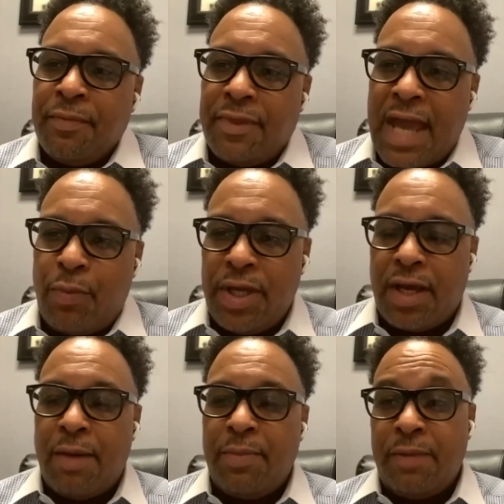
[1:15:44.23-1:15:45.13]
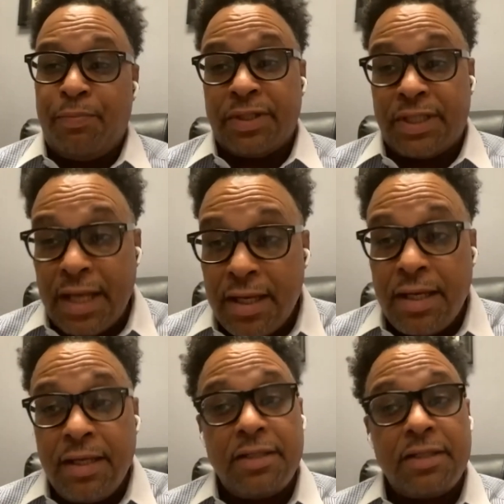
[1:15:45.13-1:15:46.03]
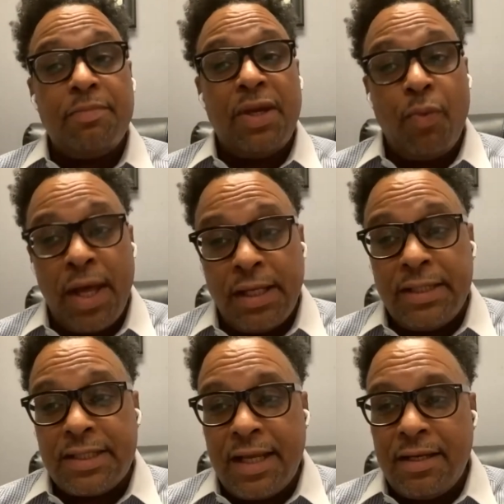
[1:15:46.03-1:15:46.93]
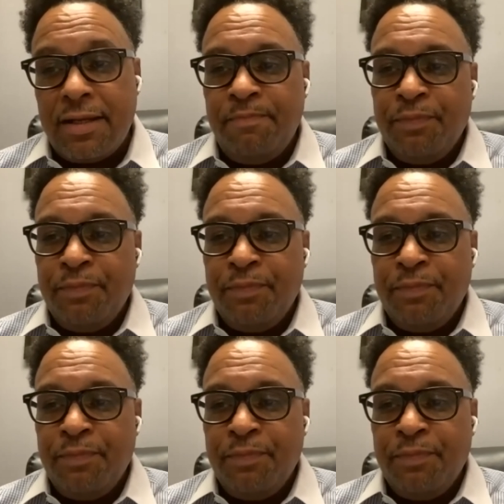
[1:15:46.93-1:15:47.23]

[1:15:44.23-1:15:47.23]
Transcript: that we come in pretending to be well-intended,